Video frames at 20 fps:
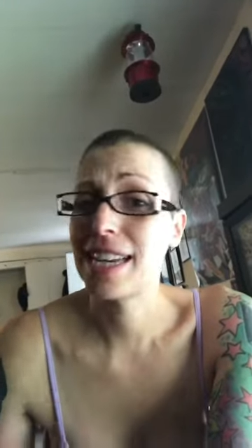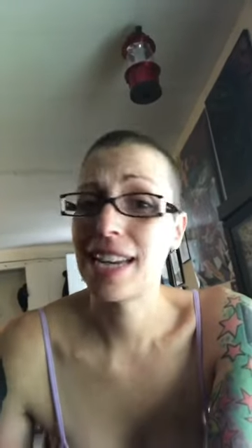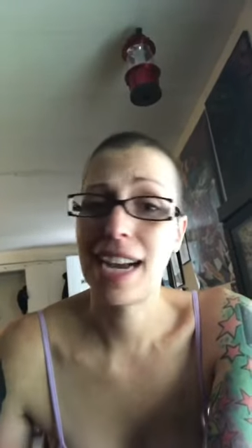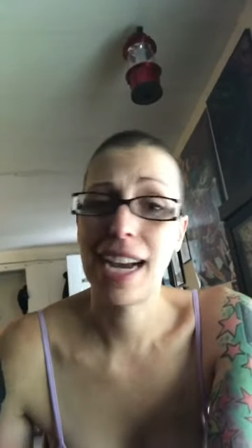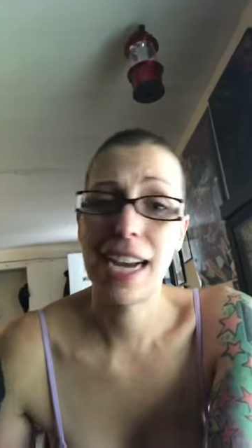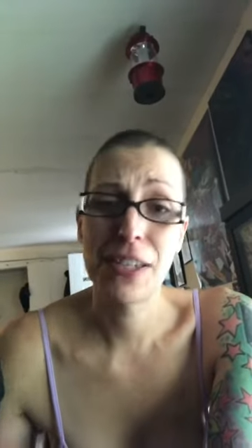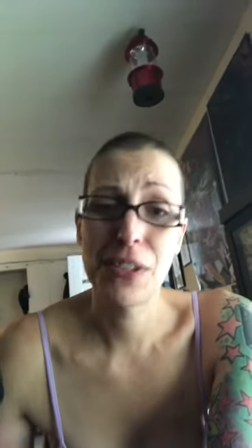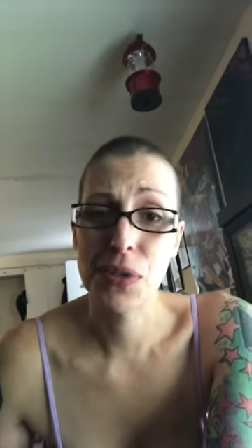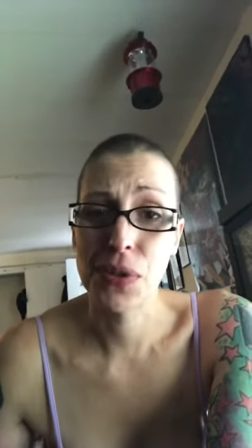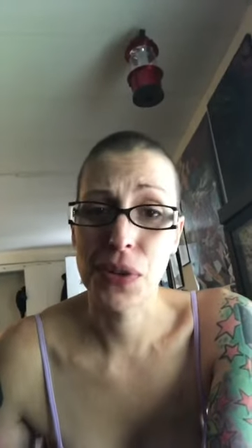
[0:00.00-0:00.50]
of
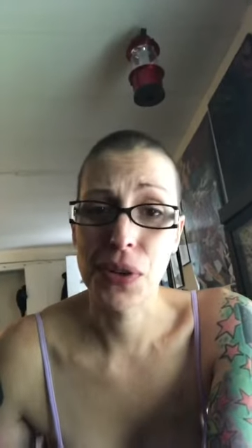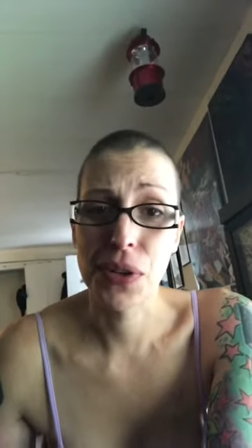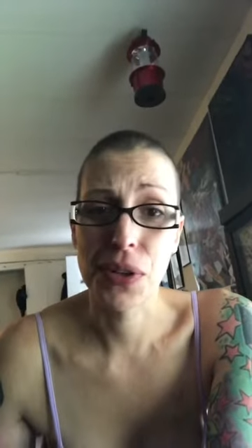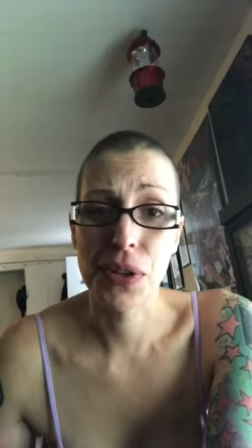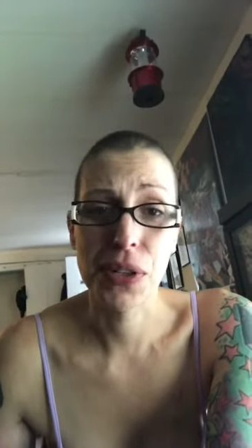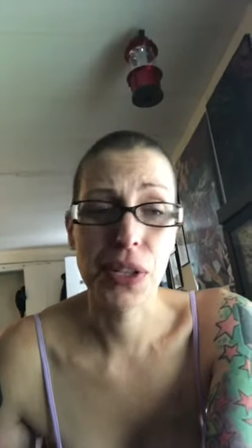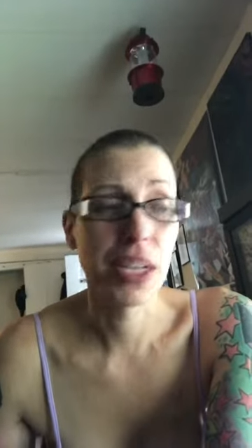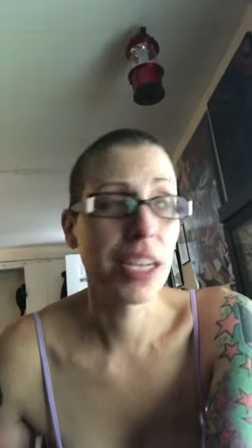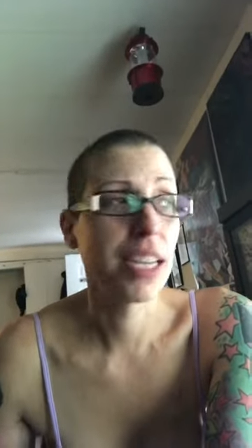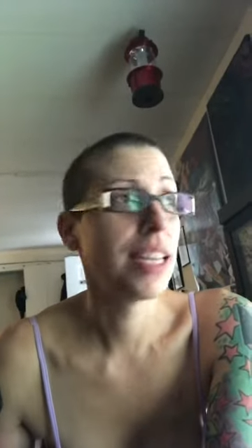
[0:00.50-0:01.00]
high school
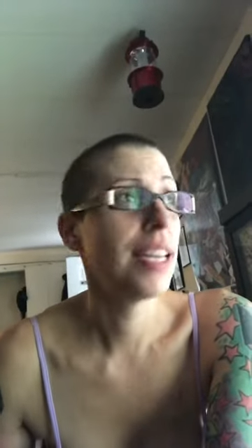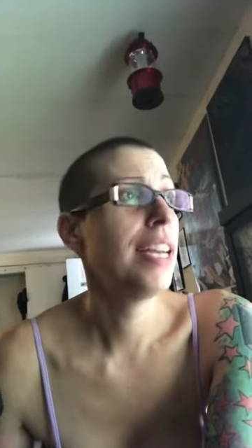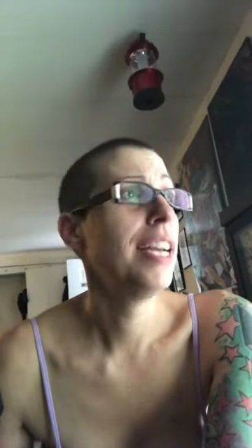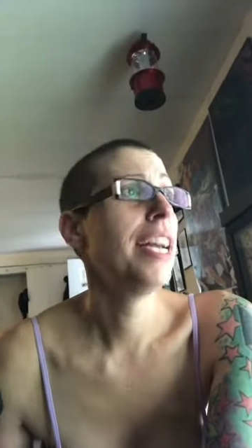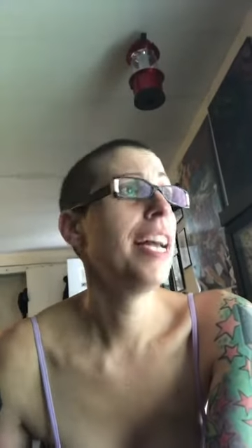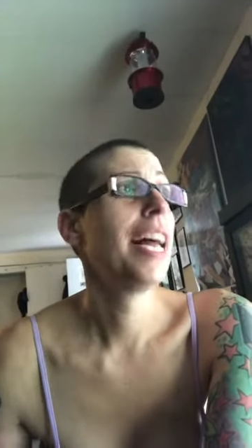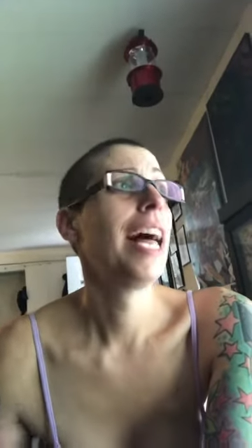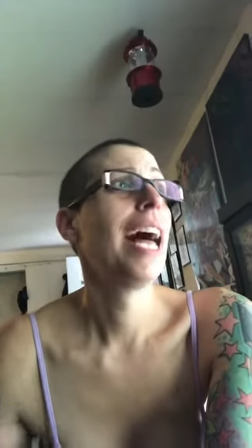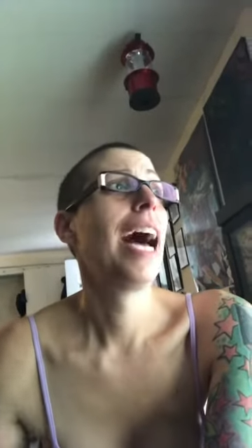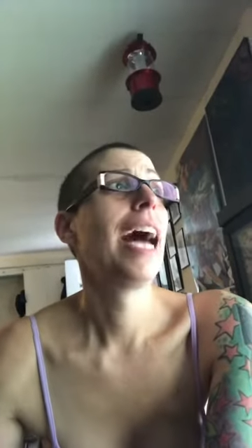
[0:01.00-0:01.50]
early.
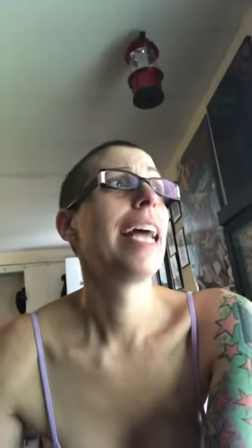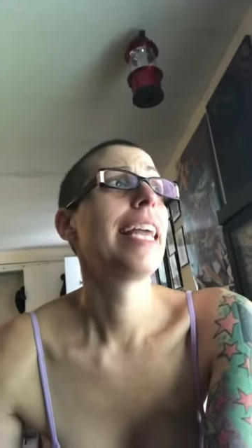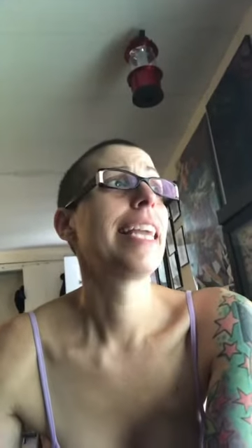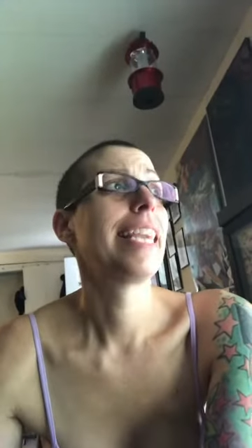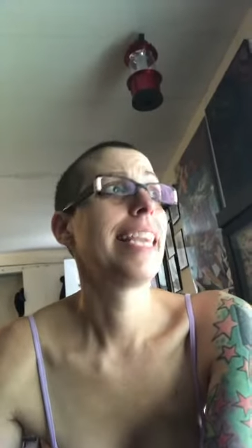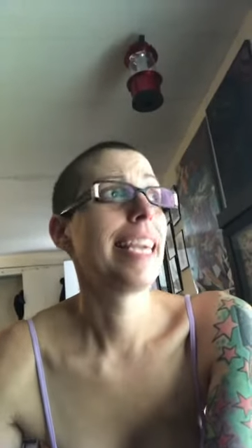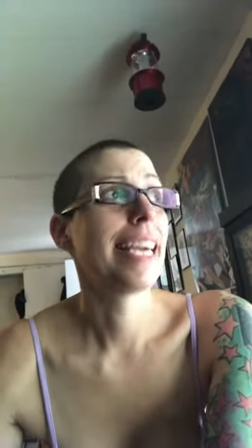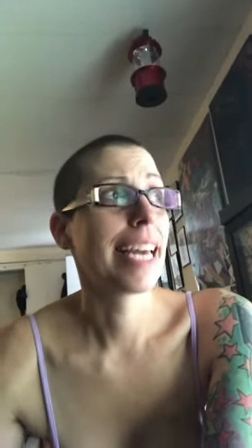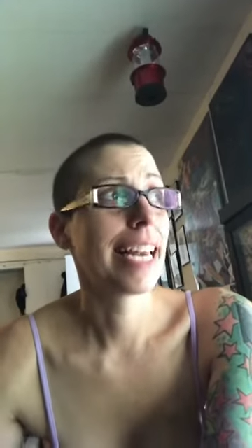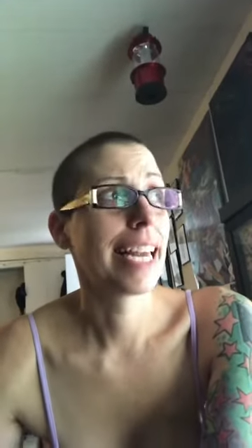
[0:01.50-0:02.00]

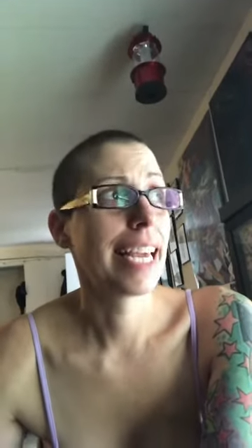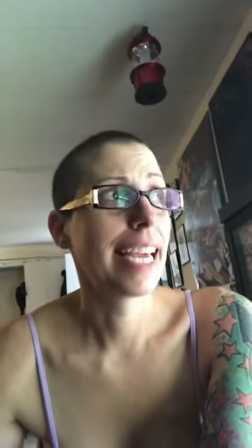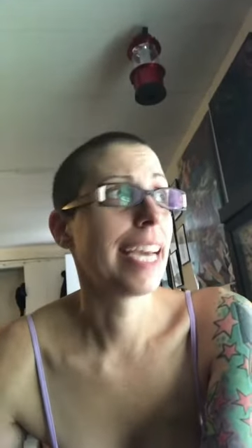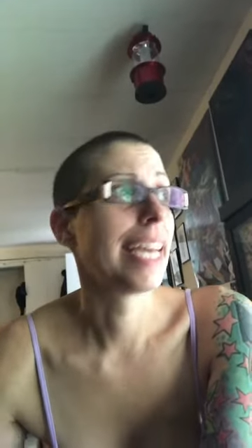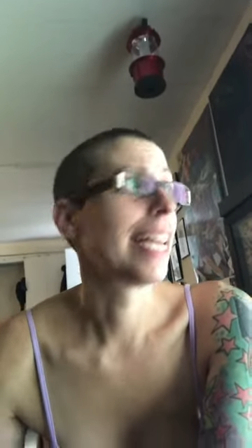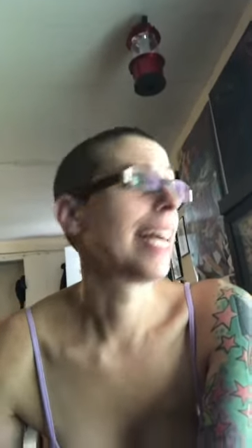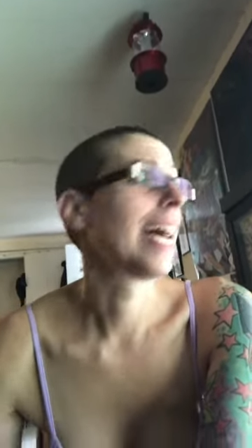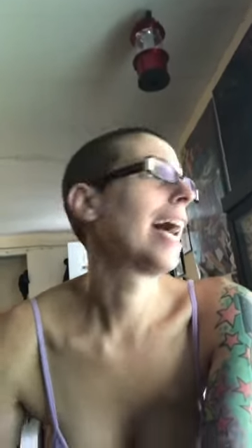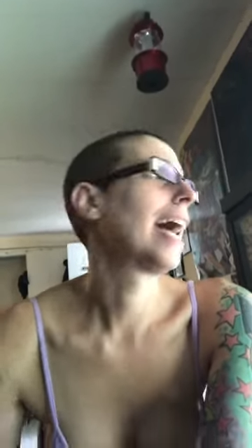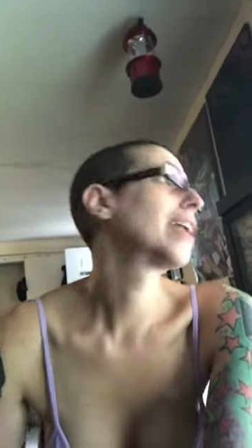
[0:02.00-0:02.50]
Yet
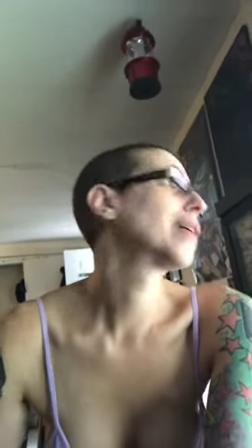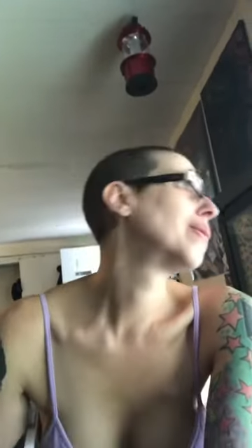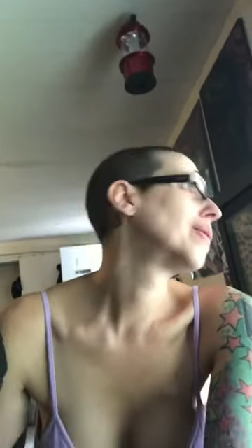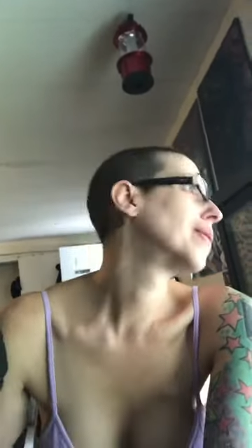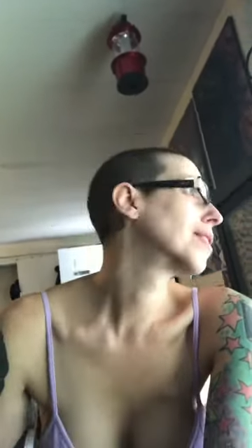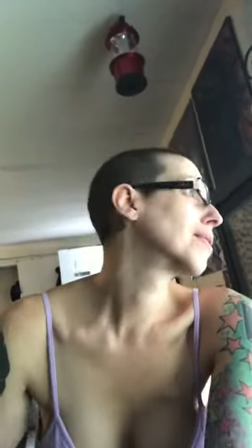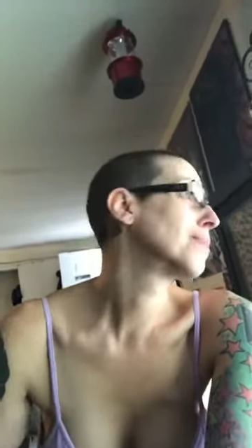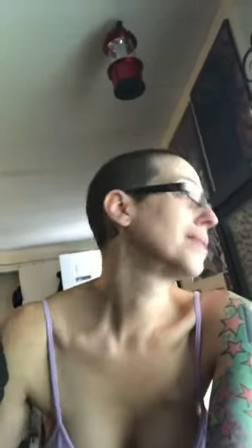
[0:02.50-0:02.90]
again, I don't want to